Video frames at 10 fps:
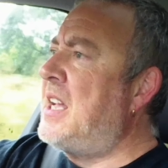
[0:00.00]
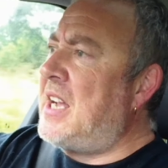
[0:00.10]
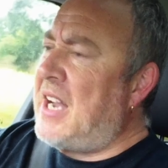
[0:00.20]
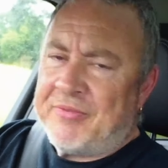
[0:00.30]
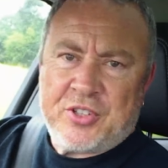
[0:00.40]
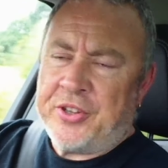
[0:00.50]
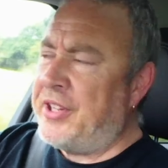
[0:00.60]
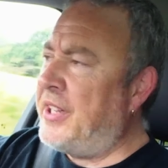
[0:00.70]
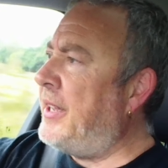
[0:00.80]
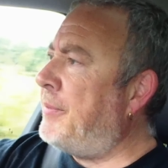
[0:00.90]
I've done
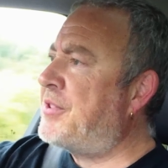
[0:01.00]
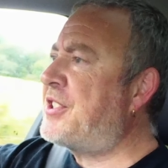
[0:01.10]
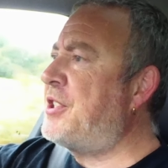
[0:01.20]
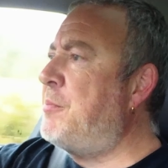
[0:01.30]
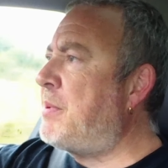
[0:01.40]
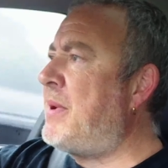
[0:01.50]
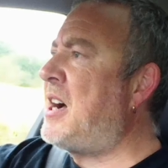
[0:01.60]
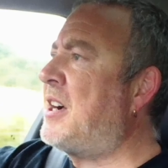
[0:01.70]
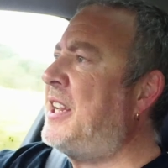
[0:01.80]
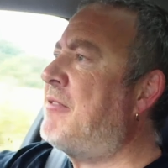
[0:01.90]
the
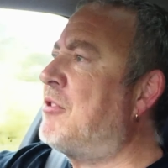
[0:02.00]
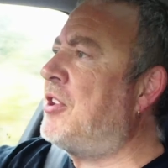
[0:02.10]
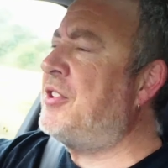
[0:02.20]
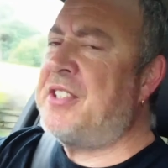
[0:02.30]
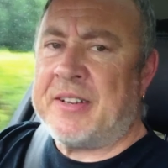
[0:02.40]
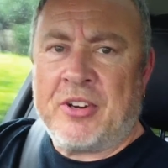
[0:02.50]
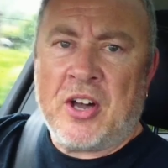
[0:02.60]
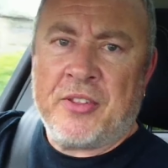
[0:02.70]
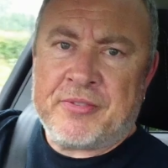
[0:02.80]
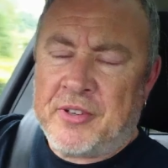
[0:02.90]
supermarket runs. I've gone
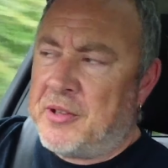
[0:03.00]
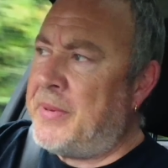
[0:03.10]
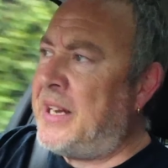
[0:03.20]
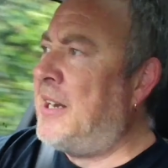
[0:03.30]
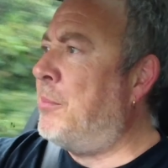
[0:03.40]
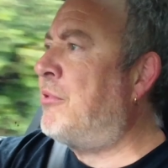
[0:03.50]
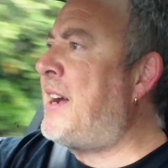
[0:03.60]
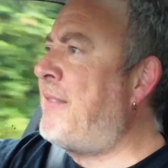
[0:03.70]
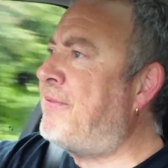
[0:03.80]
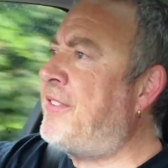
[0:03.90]
through the middle of
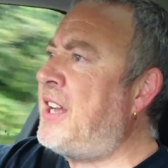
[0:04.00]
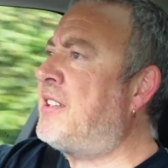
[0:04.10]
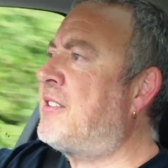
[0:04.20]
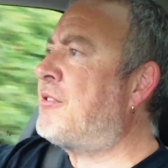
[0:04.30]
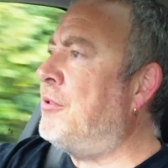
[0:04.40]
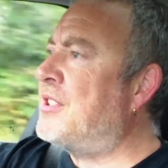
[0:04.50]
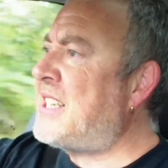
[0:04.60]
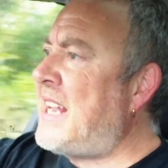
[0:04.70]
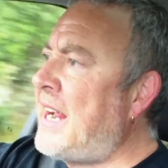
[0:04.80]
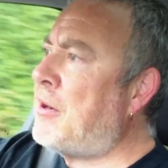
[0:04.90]
Bradford, through
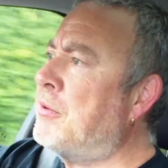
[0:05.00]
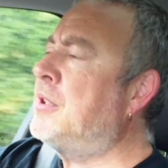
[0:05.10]
town.